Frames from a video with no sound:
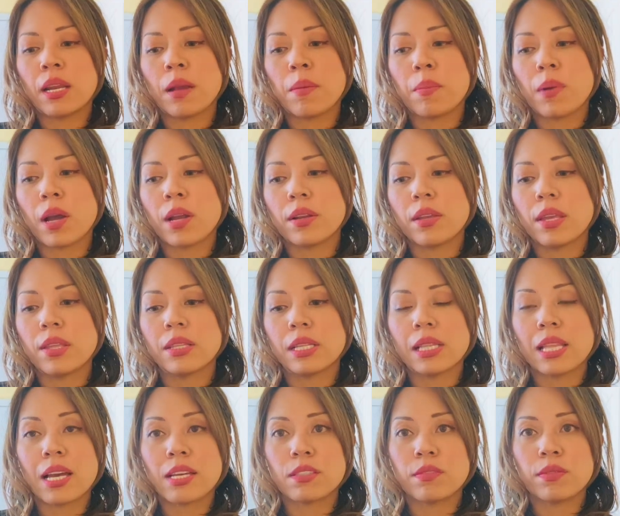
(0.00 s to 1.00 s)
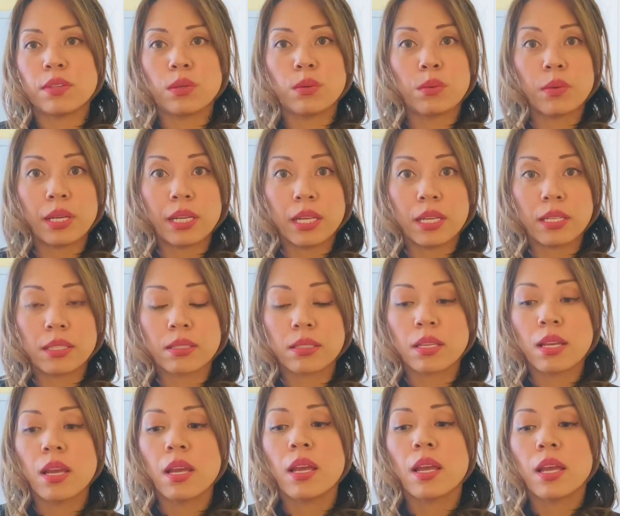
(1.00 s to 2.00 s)
up on in the last few readings.
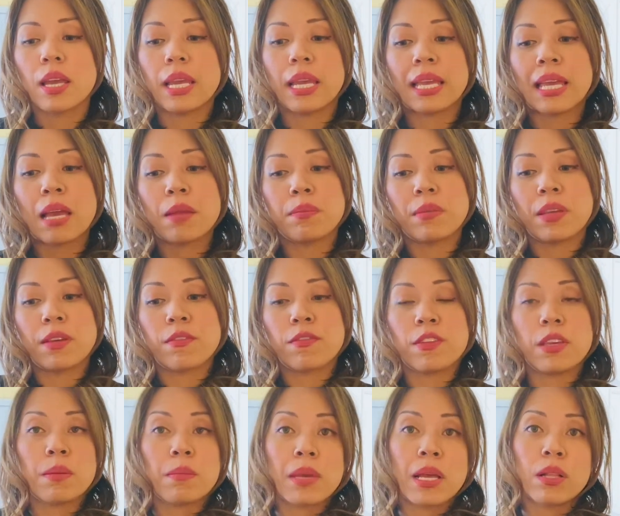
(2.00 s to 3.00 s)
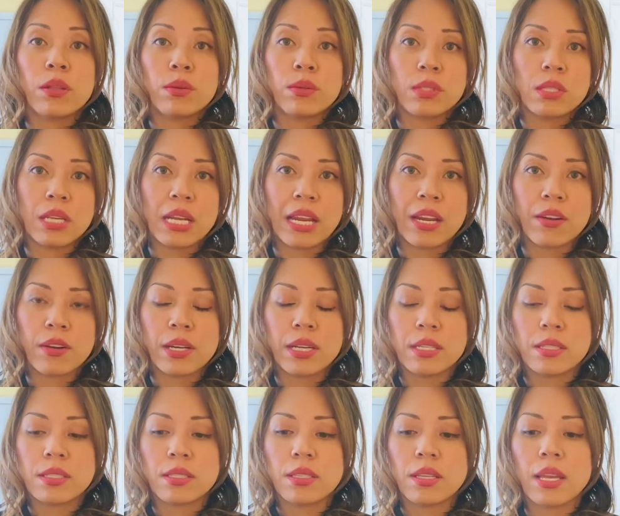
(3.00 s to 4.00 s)
It can be a female who's an
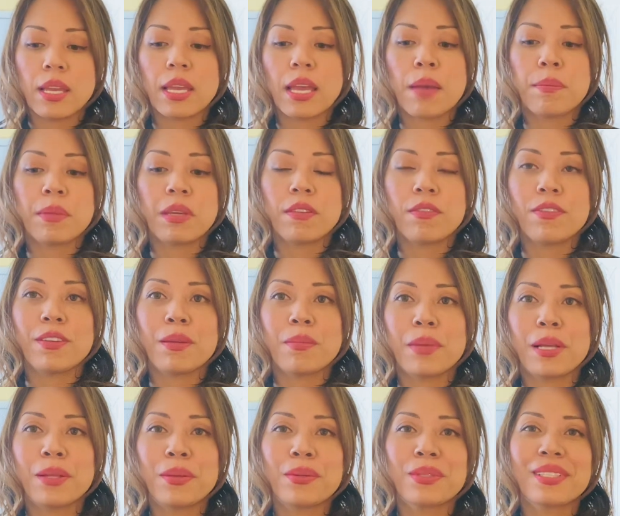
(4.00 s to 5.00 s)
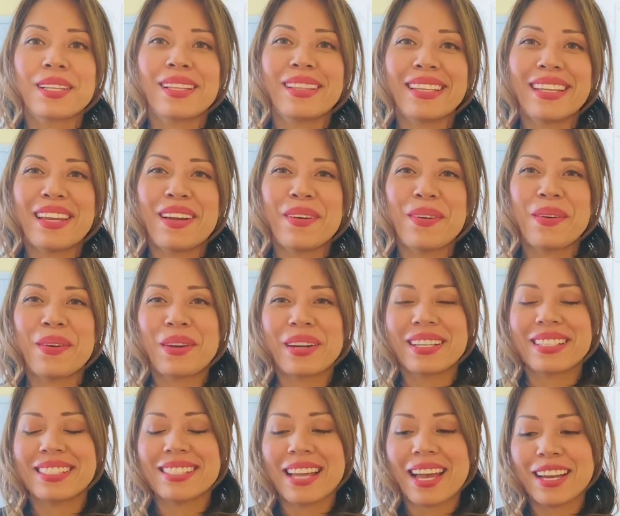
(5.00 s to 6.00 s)
Aries. It can be a female who's a Leo or
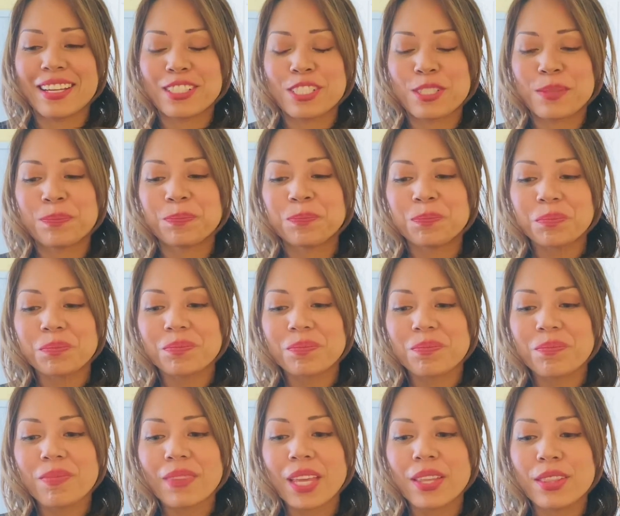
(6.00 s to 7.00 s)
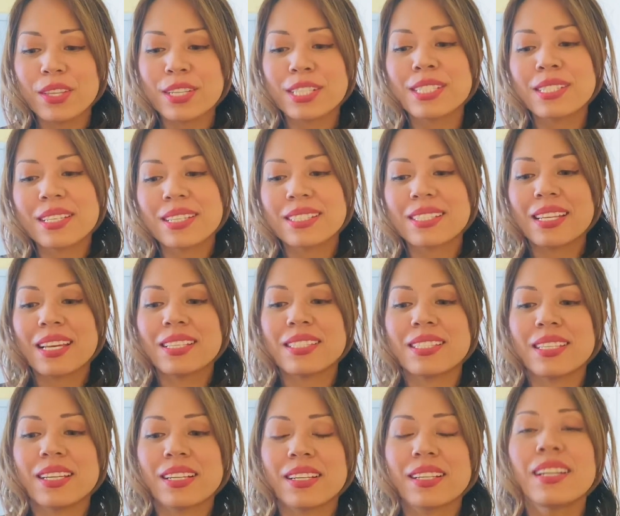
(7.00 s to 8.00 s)
a Sag. There's success
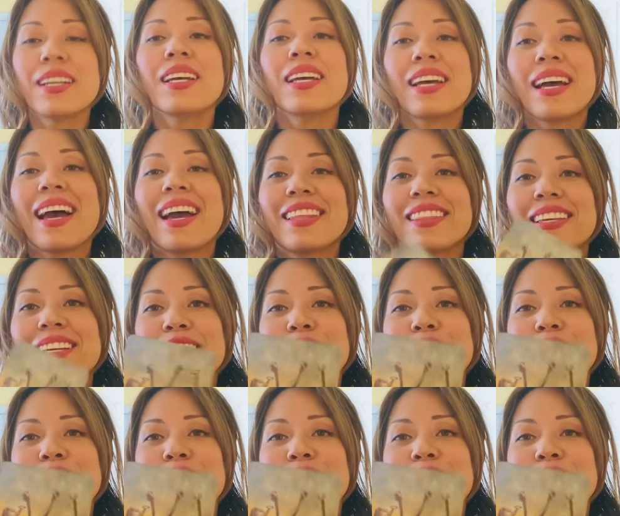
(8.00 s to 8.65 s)
here. I think